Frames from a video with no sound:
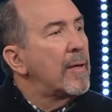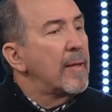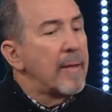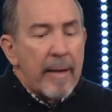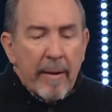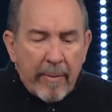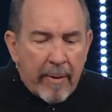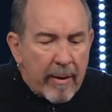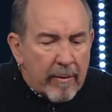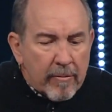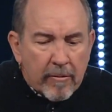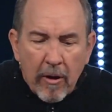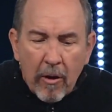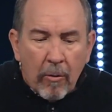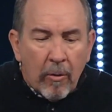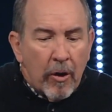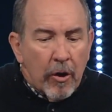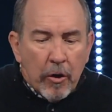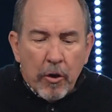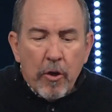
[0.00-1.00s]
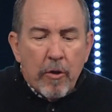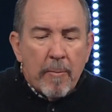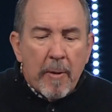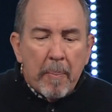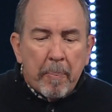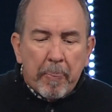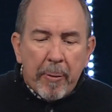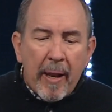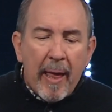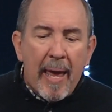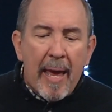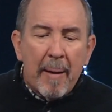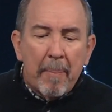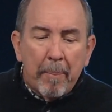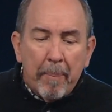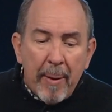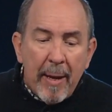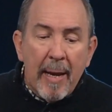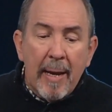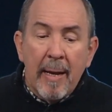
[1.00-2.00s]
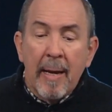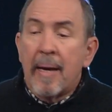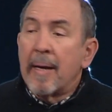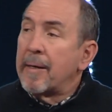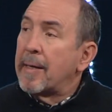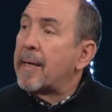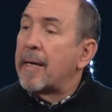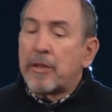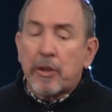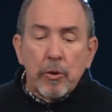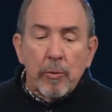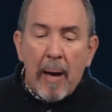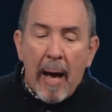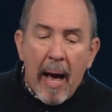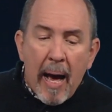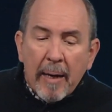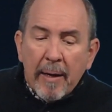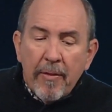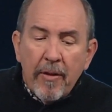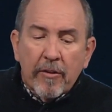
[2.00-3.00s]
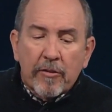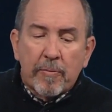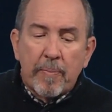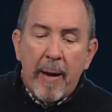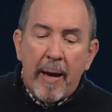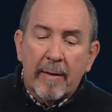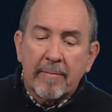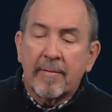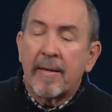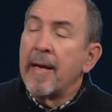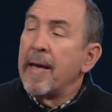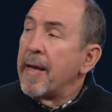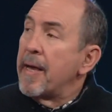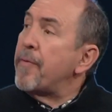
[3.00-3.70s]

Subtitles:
There is no human plan B to get you out of this mess.